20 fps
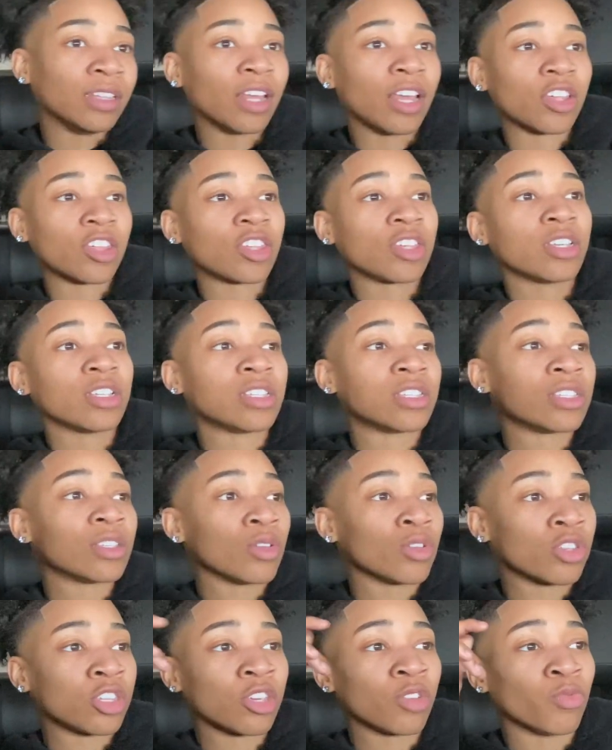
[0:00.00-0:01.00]
That she
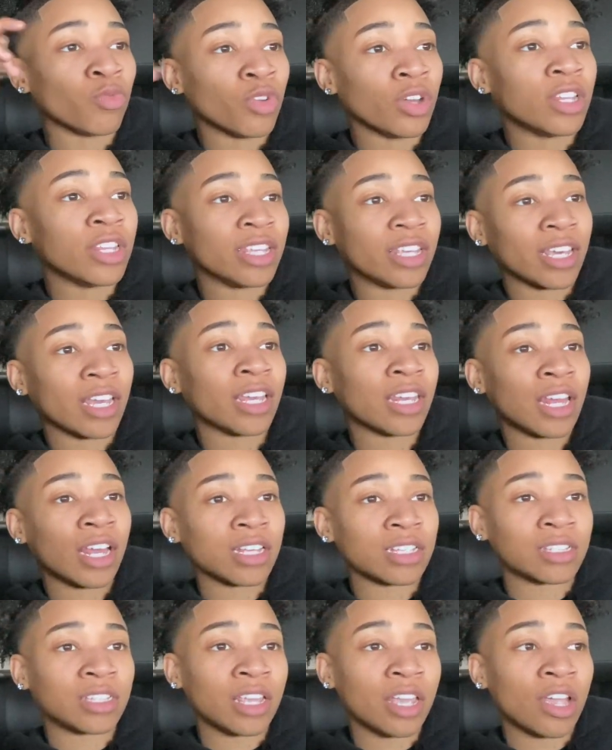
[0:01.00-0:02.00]
she really
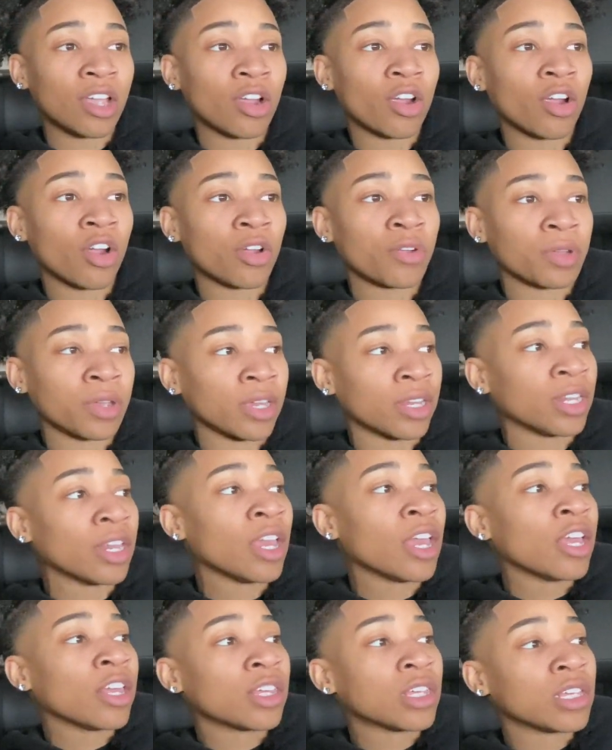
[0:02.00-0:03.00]
cannot stand her and
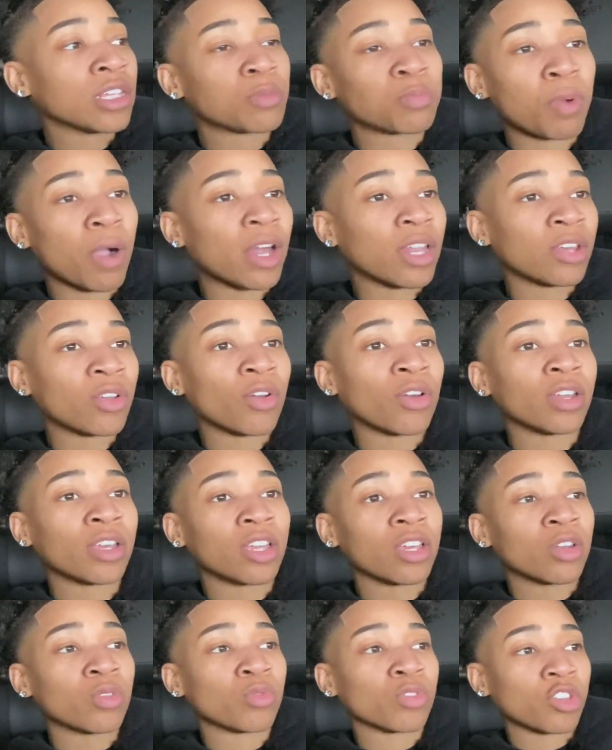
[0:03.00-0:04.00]
she's probably going to
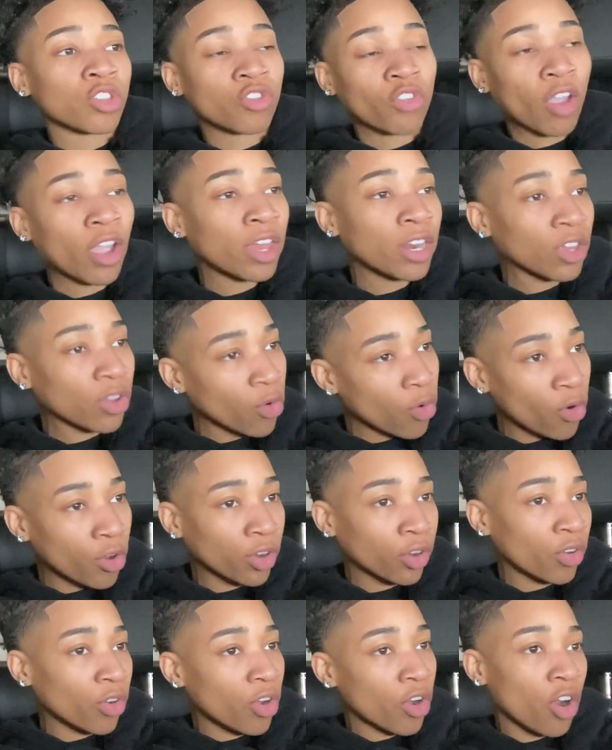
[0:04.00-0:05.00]
get a restraining
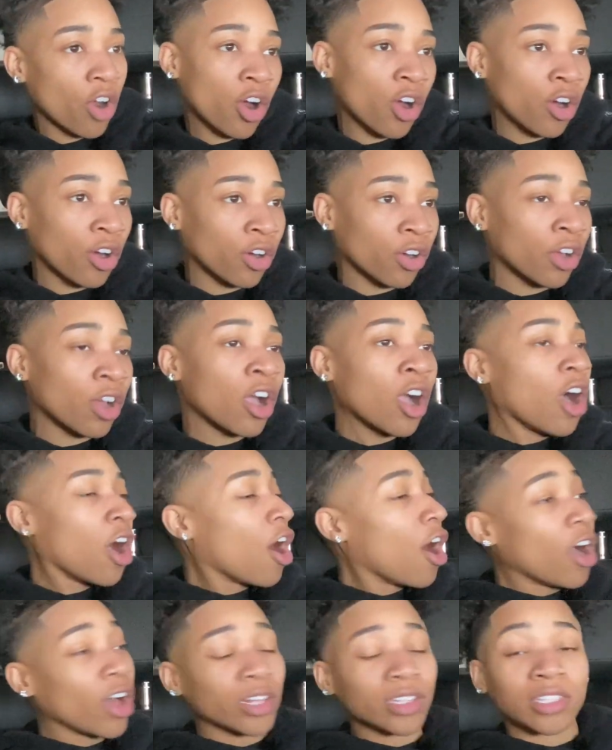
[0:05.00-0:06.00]
order on her,
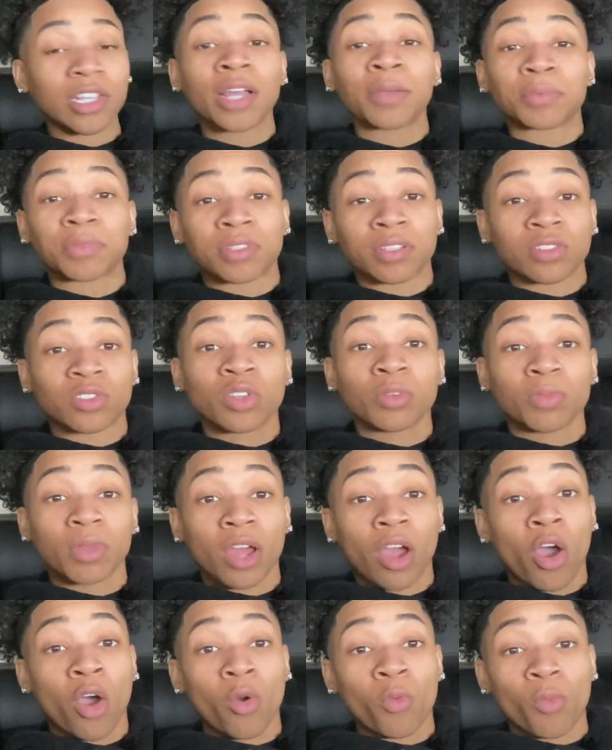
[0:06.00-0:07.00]
all types of So I'm
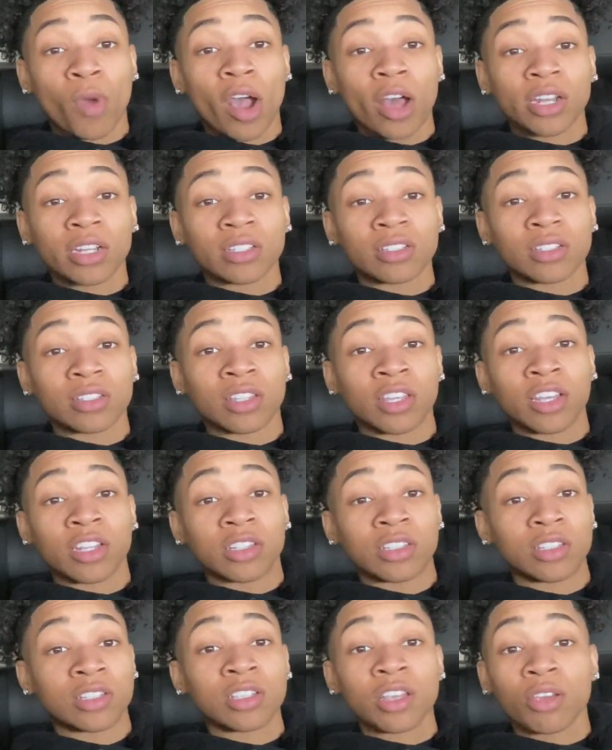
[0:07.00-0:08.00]
like, oh, wow, this is
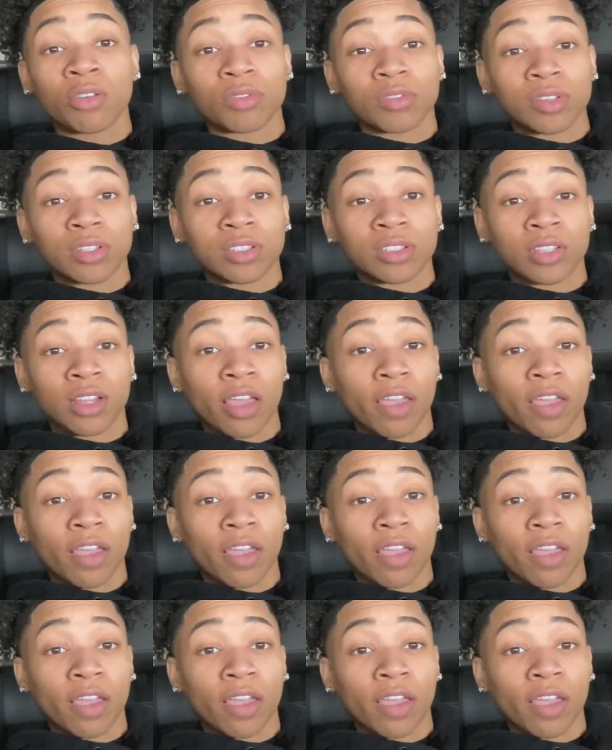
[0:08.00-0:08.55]
getting serious.